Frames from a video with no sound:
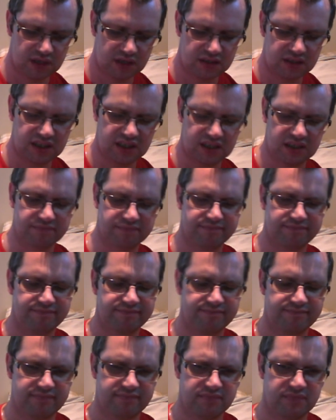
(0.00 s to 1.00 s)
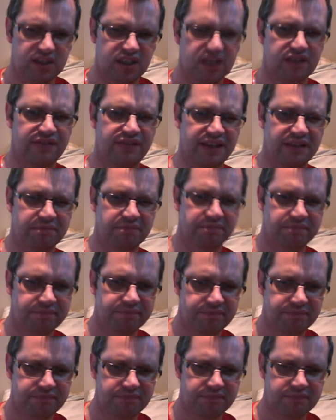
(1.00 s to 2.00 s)
I don't know, not a fan.
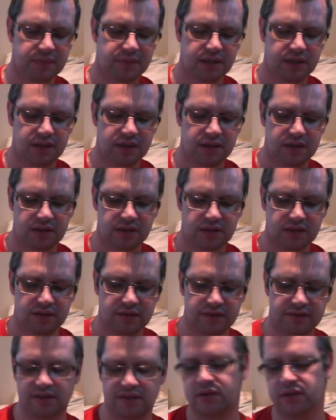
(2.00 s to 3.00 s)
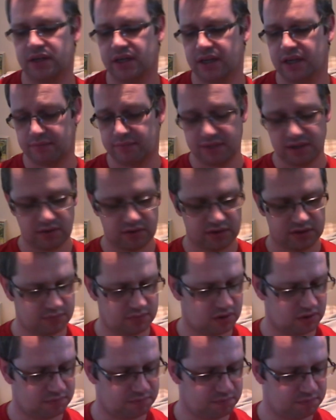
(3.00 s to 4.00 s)
So yeah, that was
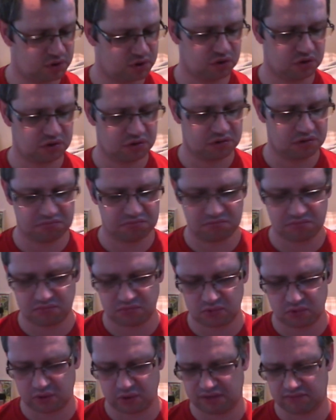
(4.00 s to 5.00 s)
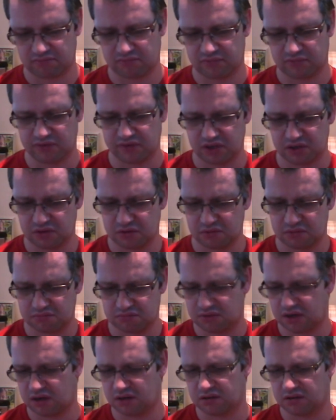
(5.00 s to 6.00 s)
my short, quick review
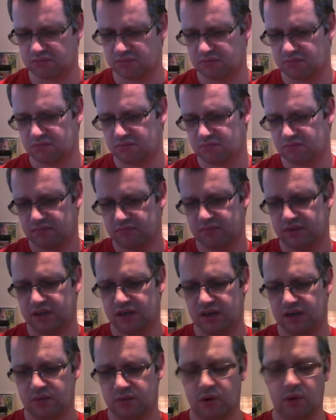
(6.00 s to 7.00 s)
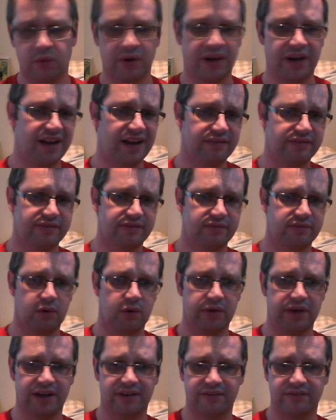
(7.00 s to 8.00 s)
on what we have,
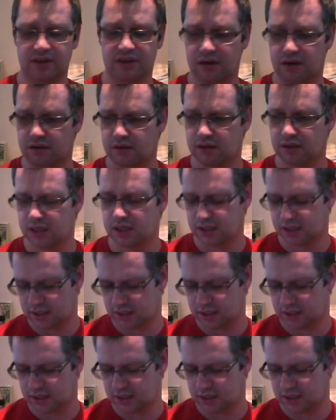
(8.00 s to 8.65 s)
what we haven't got.